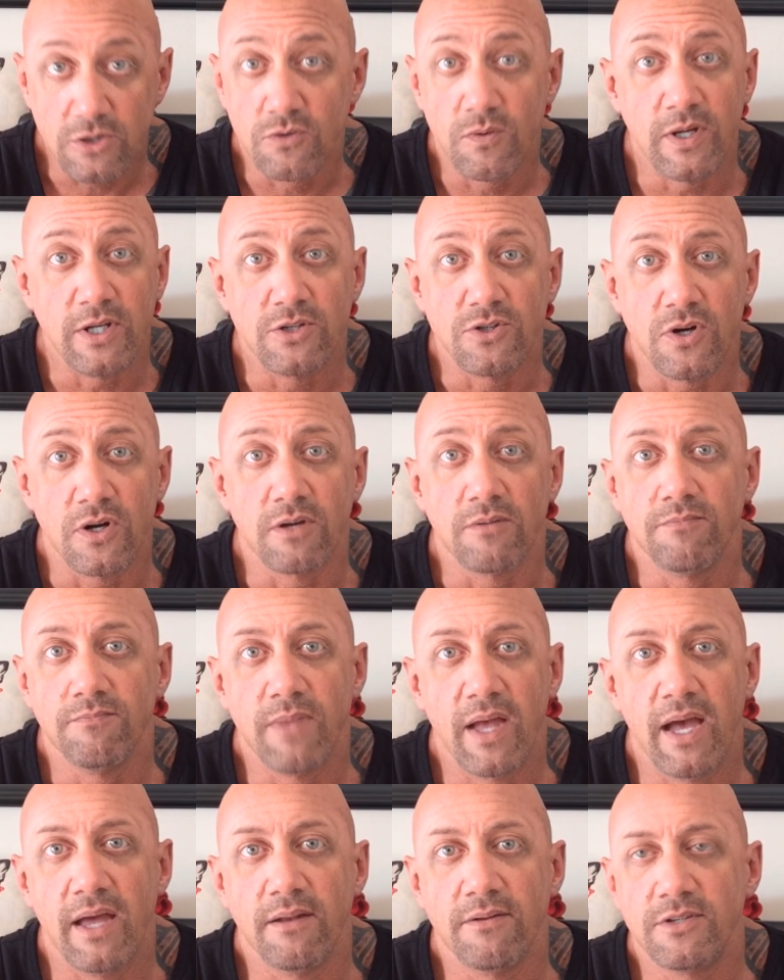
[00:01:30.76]
great drug
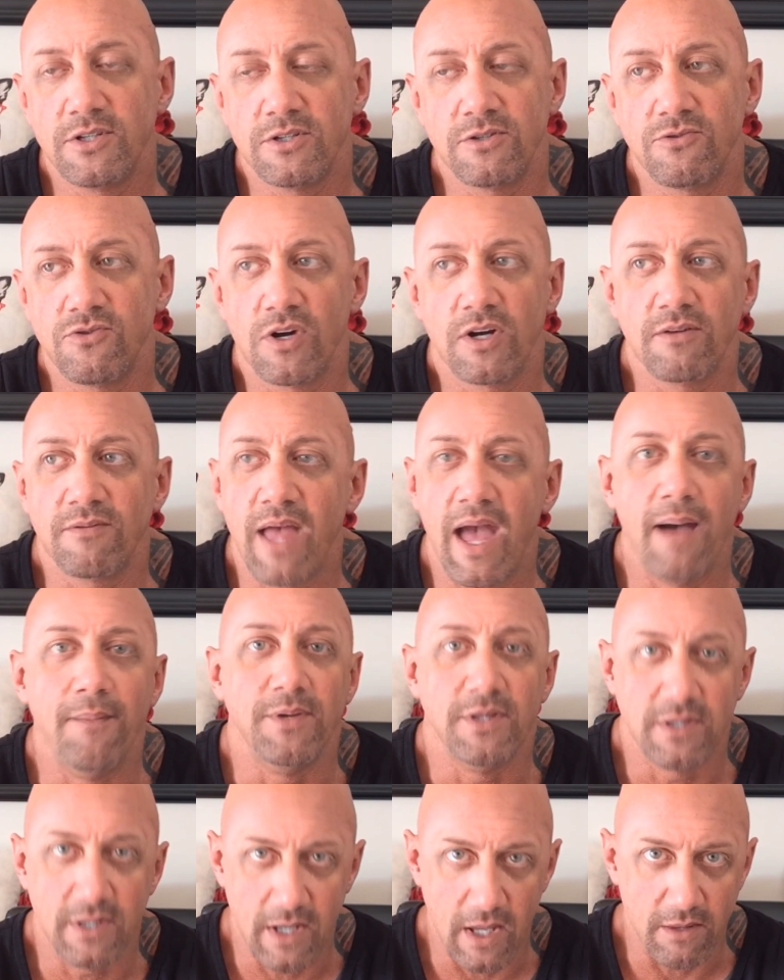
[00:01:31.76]

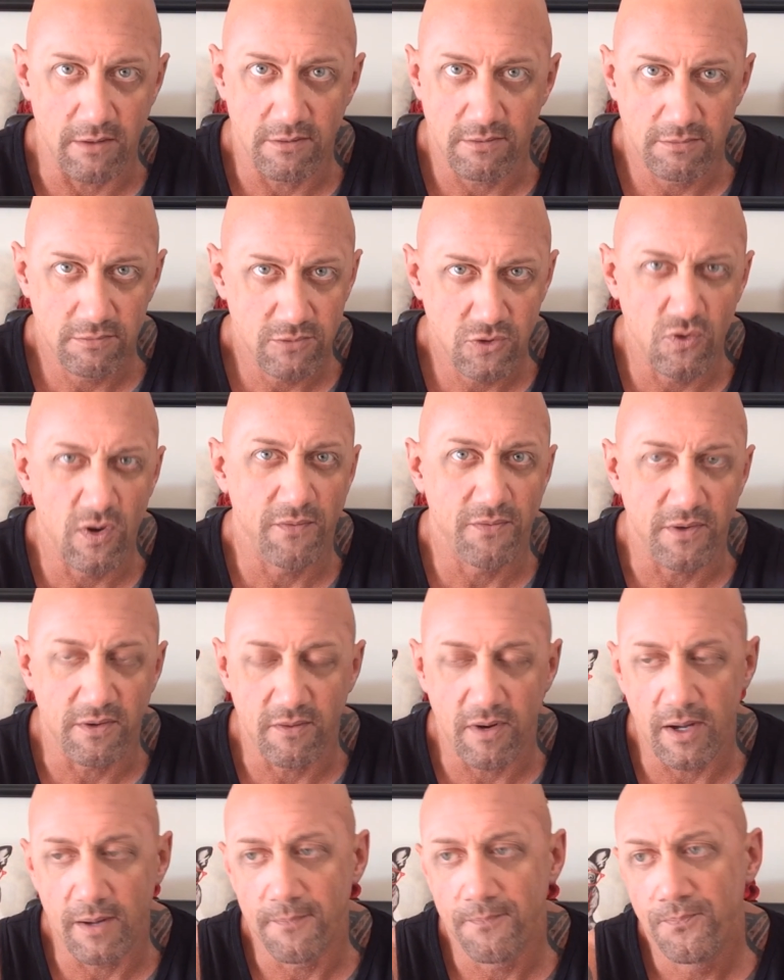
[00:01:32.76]
habit together. Terrific,
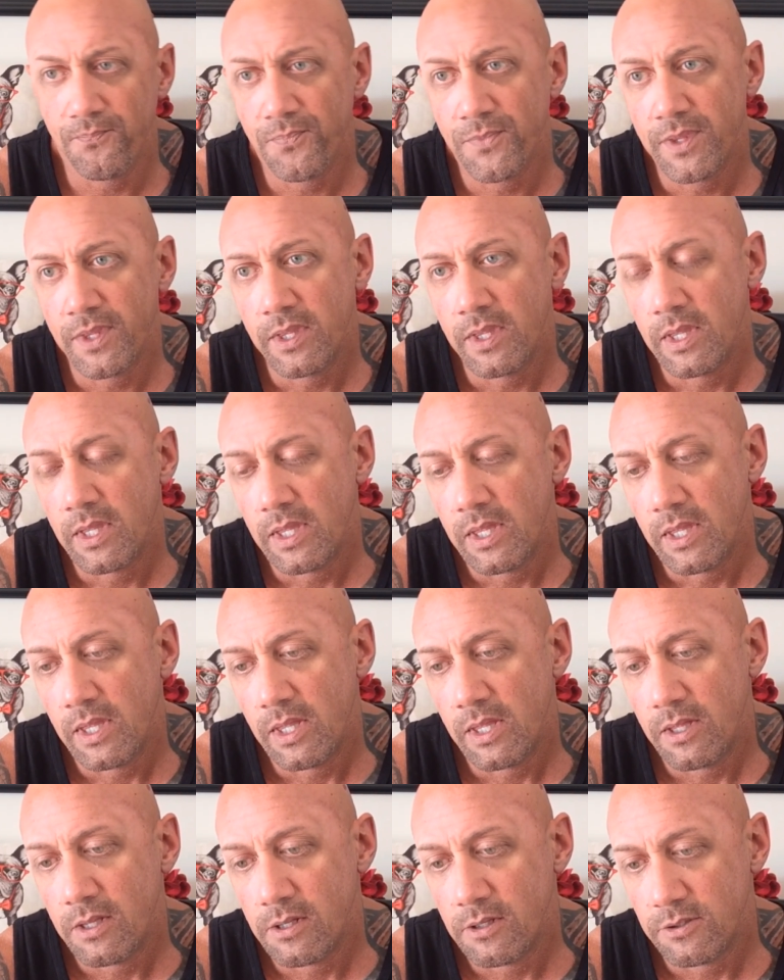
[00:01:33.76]
right?
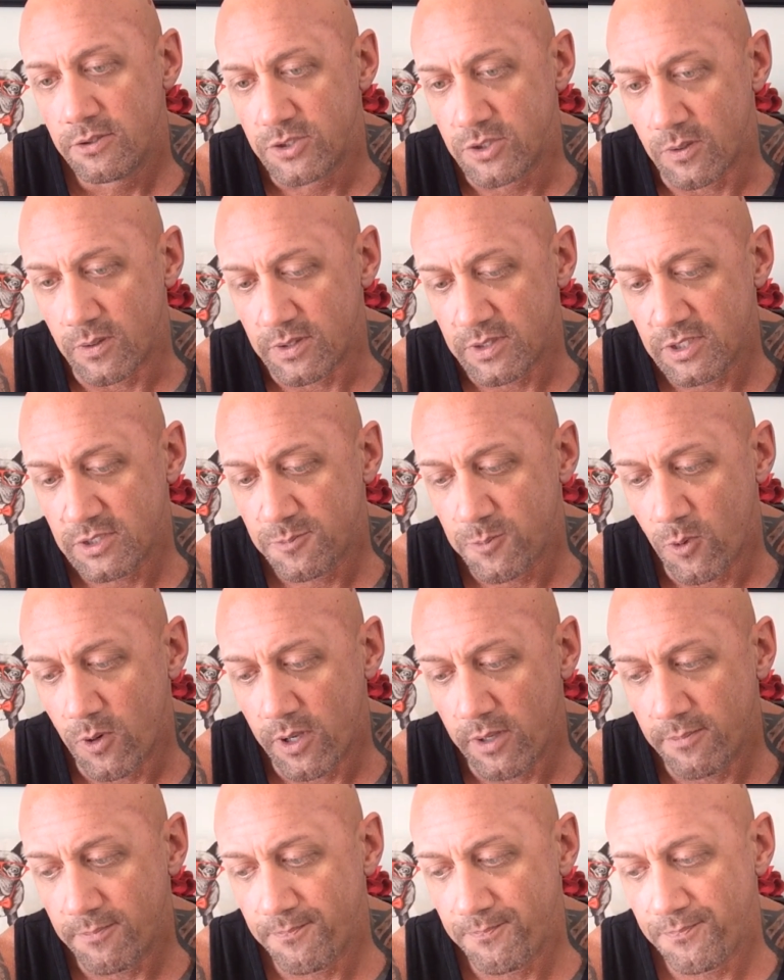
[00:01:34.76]
So at this
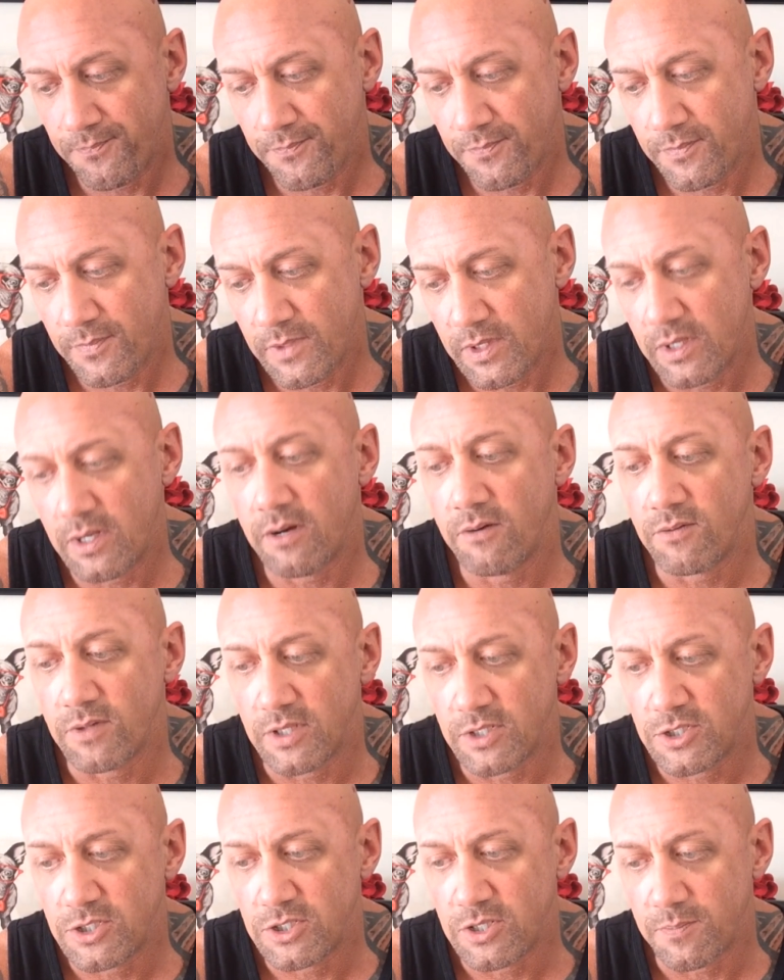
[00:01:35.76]
point in our
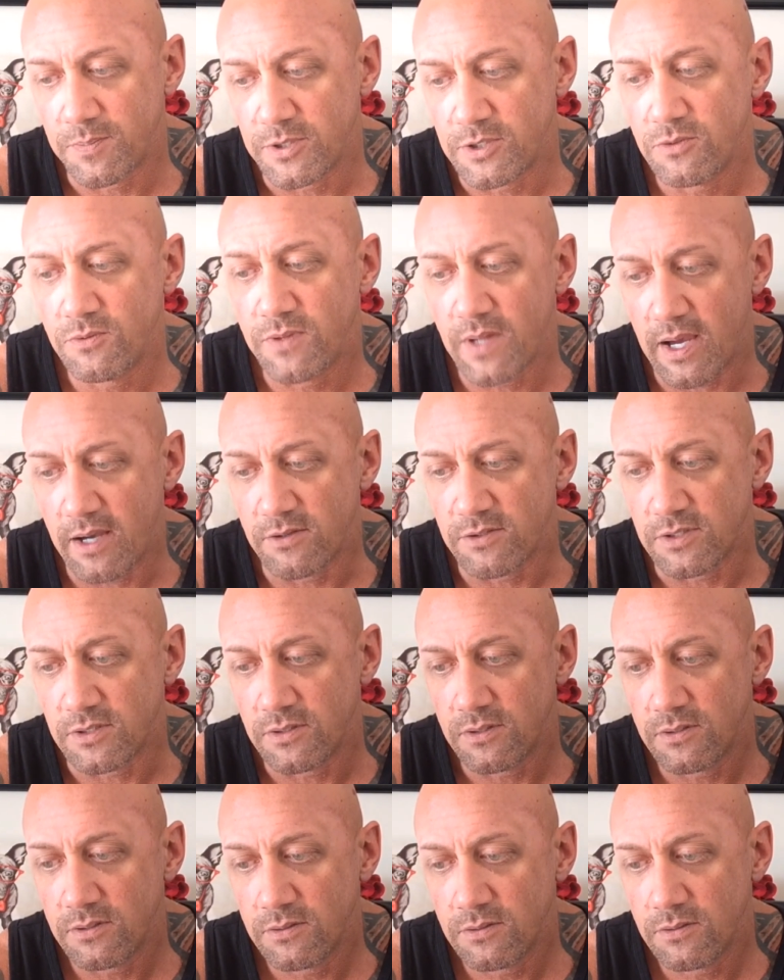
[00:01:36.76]
relationship in 2000,
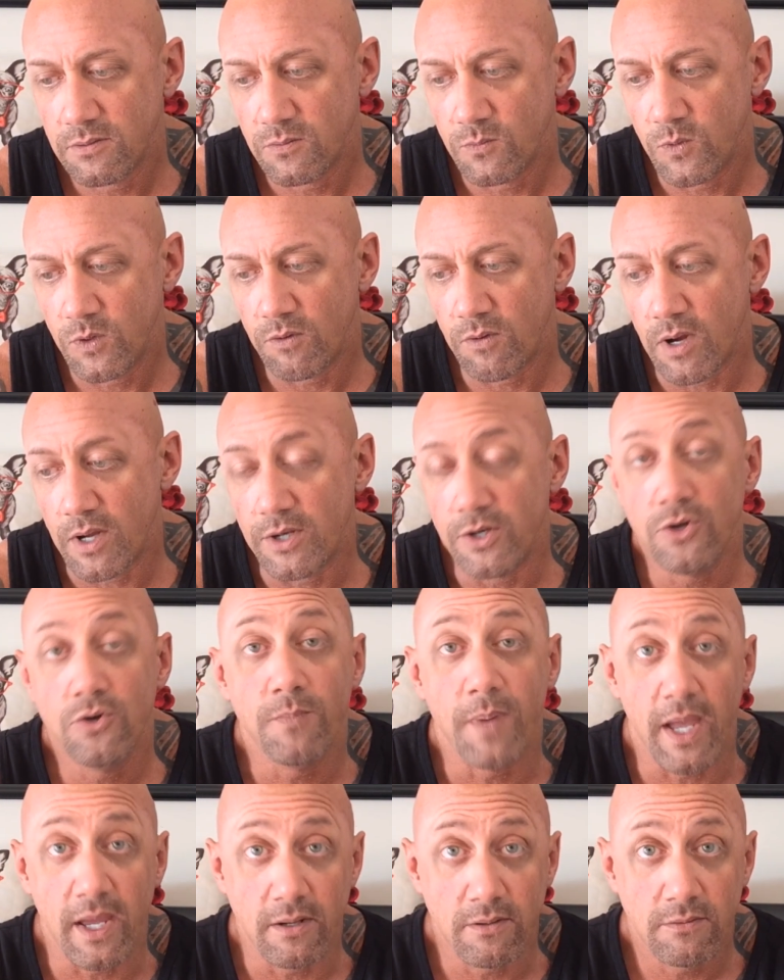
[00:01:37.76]
we were on
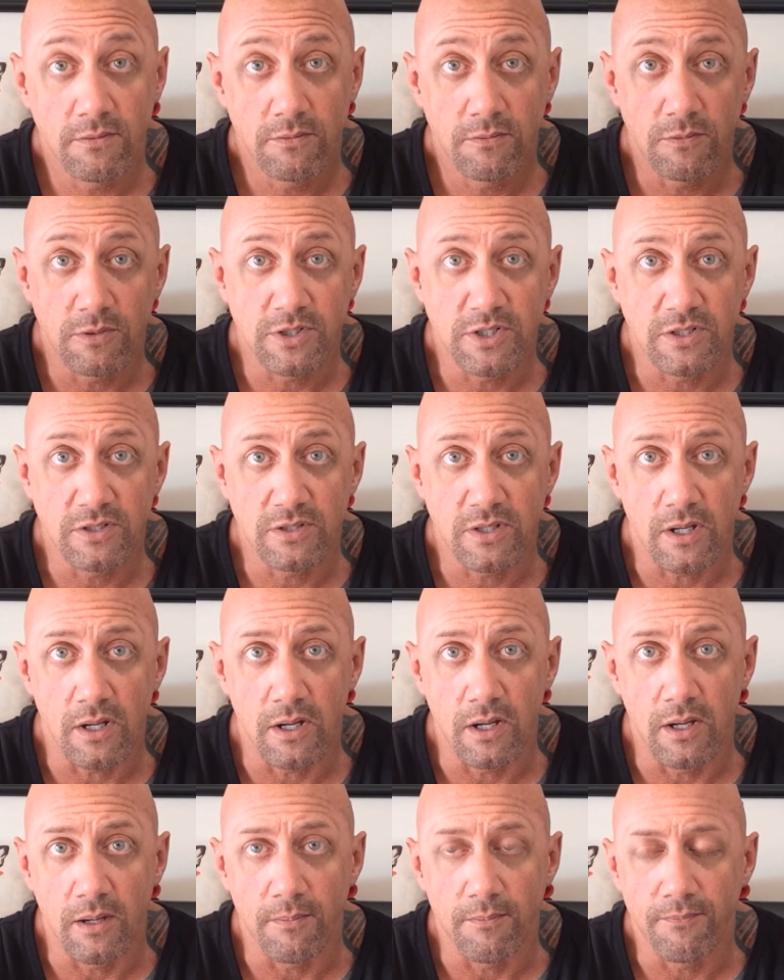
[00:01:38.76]
Nubane, which is
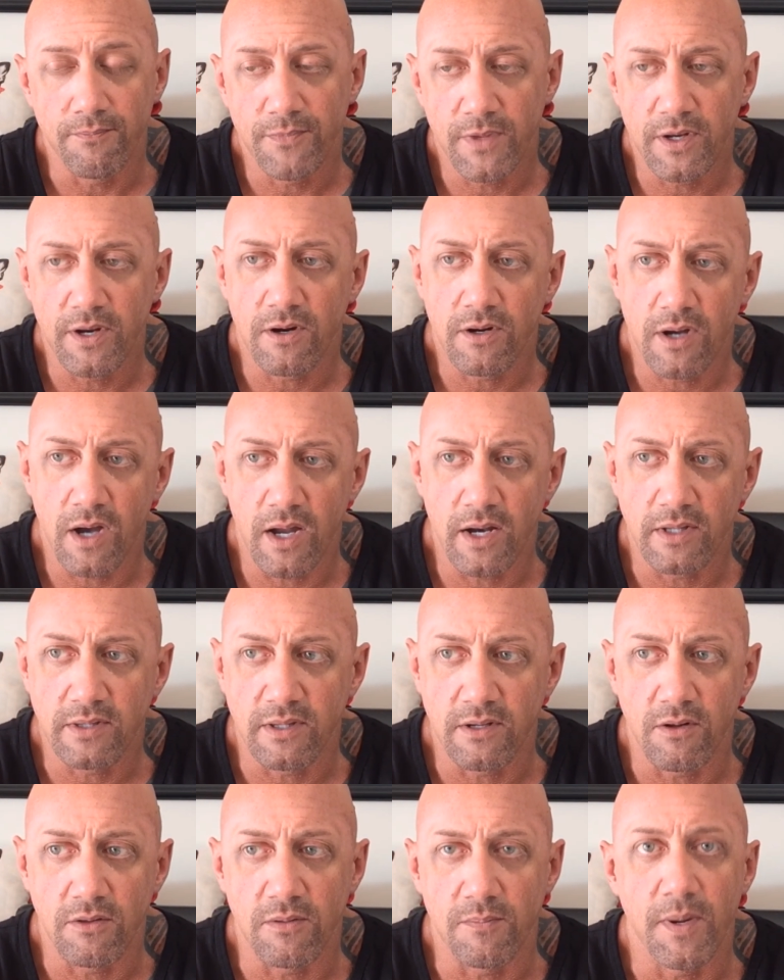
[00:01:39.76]
a narcotic
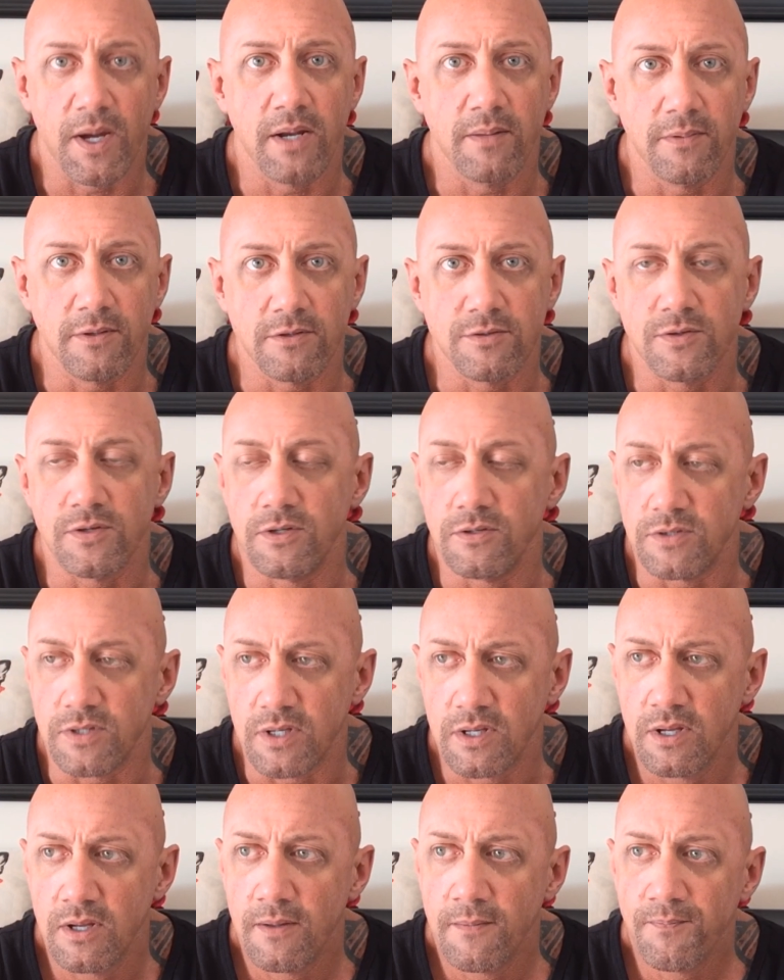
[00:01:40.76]
that all the bodybuilders were
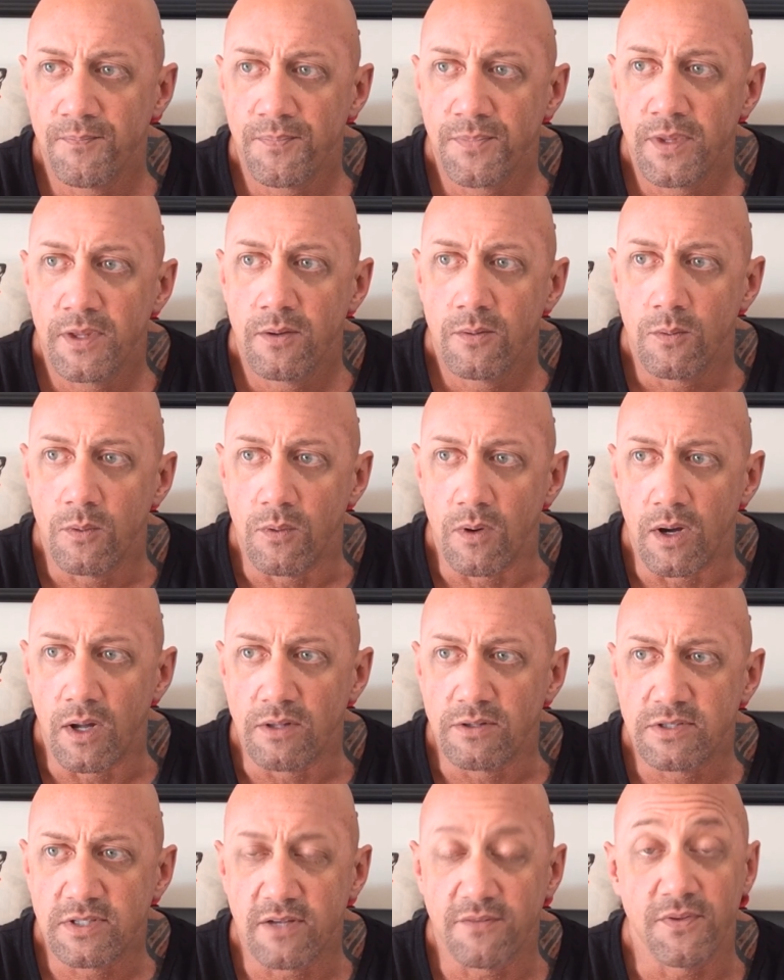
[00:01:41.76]
using. We were
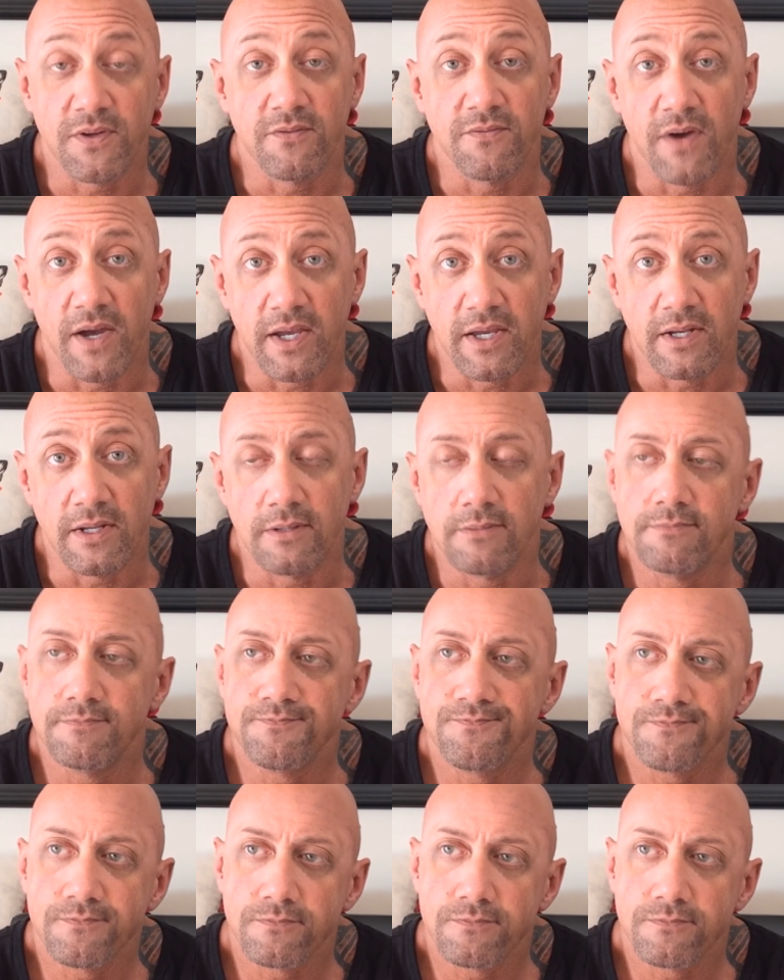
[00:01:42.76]
on stuff like Vicodin,